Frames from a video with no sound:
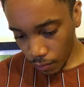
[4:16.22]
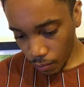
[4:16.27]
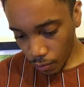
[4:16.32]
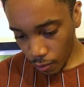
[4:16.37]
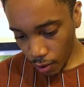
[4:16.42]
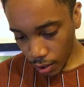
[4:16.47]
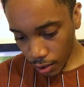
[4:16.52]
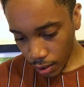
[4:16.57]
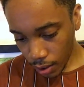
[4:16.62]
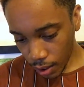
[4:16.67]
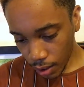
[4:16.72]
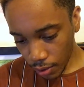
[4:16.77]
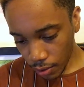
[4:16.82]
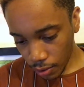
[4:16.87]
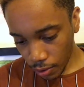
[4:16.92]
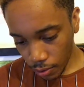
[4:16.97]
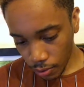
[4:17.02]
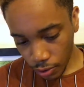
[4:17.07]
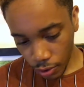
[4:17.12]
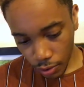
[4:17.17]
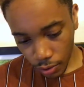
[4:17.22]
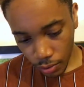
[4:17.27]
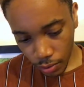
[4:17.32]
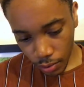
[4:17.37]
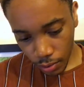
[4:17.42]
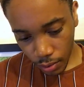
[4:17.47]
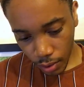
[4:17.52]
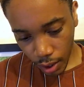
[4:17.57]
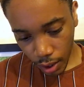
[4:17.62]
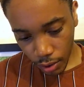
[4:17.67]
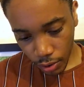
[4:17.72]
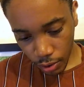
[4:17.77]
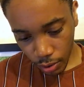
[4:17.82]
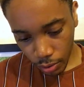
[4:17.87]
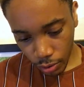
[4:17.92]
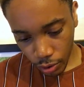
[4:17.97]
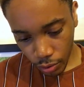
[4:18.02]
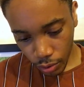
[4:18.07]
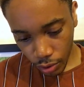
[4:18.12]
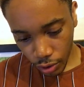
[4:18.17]
What I told you
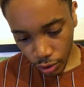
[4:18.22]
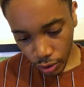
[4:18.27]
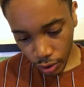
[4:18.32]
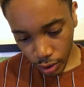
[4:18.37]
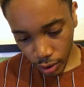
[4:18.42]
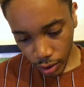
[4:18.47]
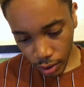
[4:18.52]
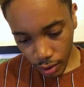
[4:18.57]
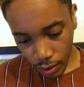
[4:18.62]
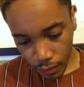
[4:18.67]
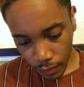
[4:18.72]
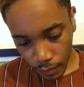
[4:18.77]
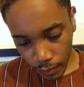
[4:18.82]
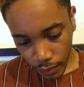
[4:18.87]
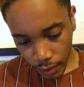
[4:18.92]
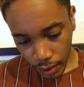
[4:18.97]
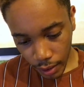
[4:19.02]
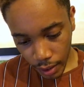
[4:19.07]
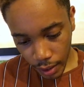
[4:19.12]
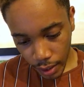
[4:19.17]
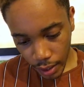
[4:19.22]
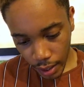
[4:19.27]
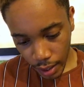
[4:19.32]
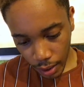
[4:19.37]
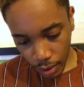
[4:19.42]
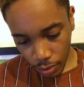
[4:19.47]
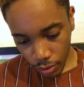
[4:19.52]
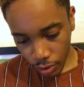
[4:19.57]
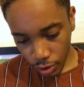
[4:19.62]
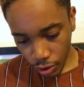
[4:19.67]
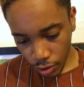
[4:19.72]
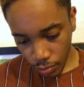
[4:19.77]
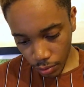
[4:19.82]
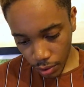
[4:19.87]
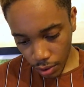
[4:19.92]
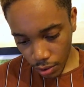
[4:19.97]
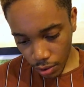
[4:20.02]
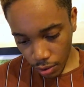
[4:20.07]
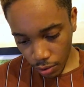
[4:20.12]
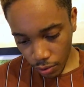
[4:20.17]
in trust. How could you
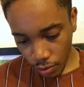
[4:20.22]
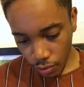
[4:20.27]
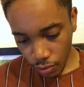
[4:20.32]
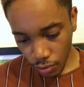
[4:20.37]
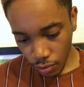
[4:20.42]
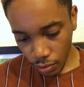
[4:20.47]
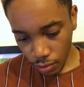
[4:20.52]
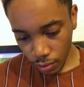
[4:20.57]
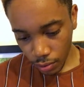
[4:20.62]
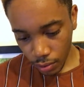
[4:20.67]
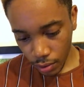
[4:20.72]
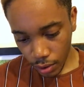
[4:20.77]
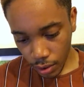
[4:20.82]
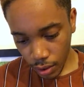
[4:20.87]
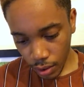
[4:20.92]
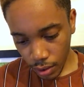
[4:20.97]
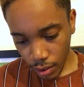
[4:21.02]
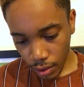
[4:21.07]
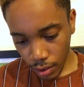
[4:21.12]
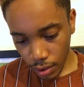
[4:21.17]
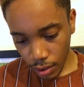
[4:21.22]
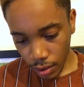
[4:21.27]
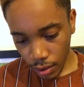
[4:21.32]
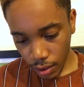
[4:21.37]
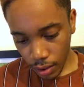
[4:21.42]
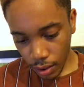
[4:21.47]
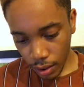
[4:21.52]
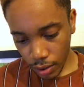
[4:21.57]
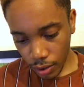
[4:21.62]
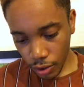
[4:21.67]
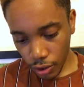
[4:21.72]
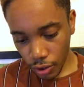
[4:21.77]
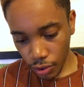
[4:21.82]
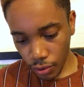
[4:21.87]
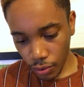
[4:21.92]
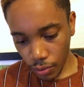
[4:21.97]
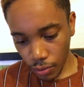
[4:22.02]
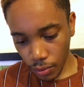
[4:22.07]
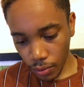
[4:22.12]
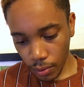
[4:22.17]
be so cruel? And
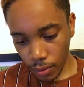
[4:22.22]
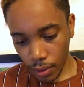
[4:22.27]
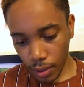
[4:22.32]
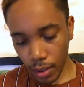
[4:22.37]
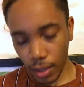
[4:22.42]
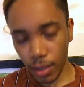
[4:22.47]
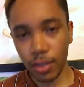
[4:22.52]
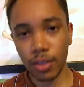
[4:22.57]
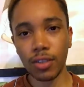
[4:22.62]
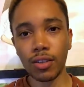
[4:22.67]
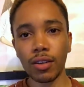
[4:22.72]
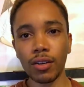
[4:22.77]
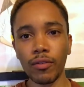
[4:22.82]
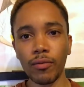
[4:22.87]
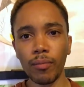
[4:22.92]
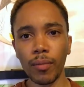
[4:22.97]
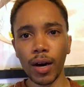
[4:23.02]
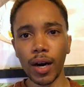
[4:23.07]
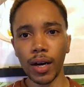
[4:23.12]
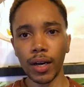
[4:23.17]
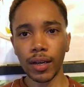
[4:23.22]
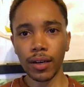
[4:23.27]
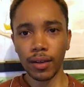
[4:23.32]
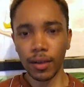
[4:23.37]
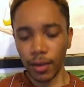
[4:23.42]
you, a son of mine."